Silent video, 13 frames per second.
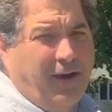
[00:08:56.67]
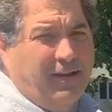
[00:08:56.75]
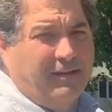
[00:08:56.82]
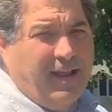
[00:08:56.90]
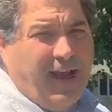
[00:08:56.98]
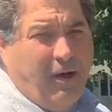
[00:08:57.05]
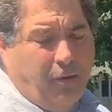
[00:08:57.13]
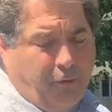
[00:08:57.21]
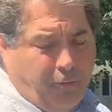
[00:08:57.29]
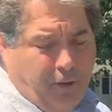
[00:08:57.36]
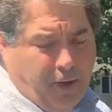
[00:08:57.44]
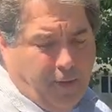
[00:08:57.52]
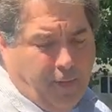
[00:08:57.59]
It's now
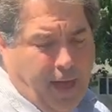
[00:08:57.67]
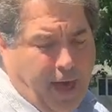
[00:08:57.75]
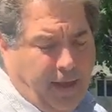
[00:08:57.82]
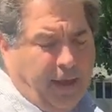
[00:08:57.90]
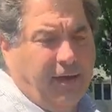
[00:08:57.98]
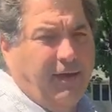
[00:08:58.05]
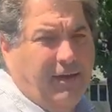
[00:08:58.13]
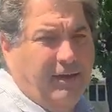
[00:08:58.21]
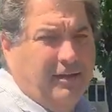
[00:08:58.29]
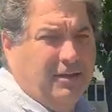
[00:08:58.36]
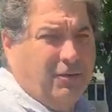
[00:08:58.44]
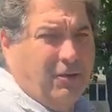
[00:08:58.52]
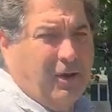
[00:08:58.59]
3 o'clock.
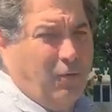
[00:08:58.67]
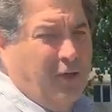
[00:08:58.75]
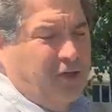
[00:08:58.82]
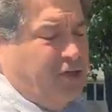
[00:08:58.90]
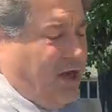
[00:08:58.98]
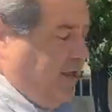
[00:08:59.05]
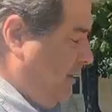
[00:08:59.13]
So we're gonna quick check the